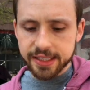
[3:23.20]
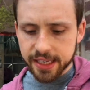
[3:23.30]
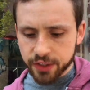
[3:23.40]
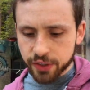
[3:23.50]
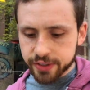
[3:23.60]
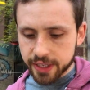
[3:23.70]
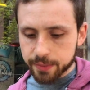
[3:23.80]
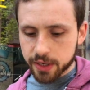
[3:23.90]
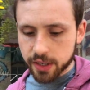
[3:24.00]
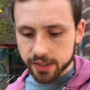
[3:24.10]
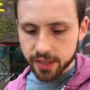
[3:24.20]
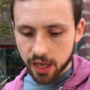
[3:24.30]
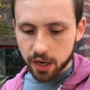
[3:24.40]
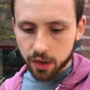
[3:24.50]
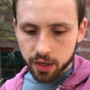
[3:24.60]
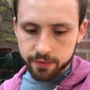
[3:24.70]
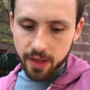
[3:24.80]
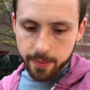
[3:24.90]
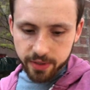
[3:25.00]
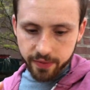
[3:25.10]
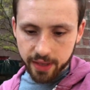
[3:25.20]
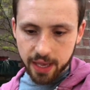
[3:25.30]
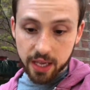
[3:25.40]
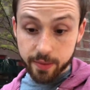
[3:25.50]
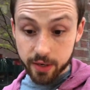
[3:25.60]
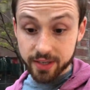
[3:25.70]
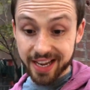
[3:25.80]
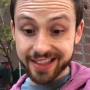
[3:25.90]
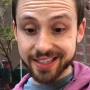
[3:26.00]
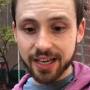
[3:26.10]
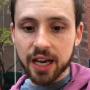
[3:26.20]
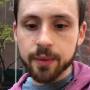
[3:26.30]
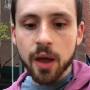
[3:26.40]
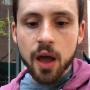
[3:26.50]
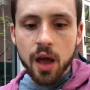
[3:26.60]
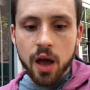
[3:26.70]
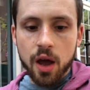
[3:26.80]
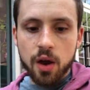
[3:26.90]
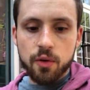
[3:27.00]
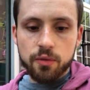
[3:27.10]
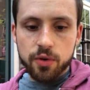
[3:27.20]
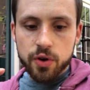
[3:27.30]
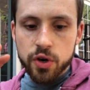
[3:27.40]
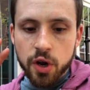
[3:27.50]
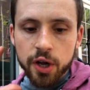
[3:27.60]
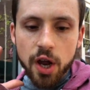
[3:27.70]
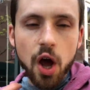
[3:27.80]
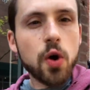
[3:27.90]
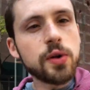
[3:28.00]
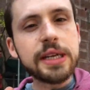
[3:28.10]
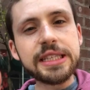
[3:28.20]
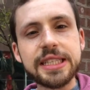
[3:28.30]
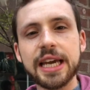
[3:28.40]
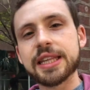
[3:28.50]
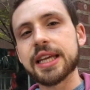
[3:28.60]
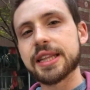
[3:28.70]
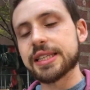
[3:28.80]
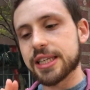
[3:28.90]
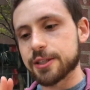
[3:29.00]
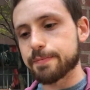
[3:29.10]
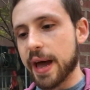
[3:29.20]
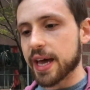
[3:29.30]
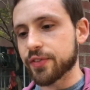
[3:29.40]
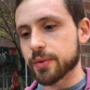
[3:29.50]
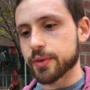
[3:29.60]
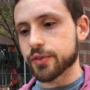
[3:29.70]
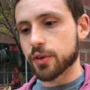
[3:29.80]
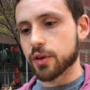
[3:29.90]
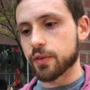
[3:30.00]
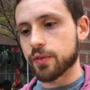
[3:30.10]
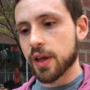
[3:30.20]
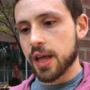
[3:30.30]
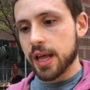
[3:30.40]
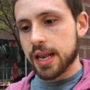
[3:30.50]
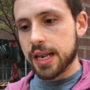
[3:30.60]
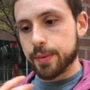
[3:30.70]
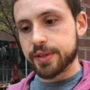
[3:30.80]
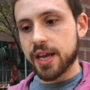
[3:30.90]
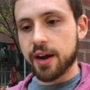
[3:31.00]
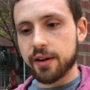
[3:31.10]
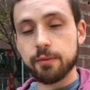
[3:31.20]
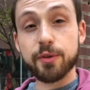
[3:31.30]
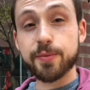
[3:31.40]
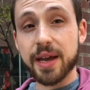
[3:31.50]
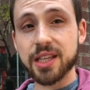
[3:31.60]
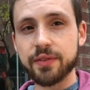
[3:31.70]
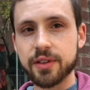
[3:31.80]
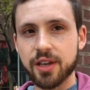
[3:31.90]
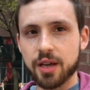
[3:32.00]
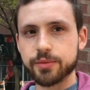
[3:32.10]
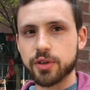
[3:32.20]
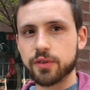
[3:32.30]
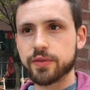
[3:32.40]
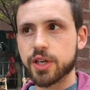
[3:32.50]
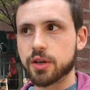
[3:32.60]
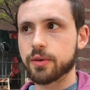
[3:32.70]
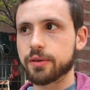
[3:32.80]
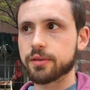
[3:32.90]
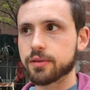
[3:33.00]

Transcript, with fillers: And it's interesting because a lot of members of the gay community at the time not only said that this is bad from a sort of libertarian perspective in terms of, you know,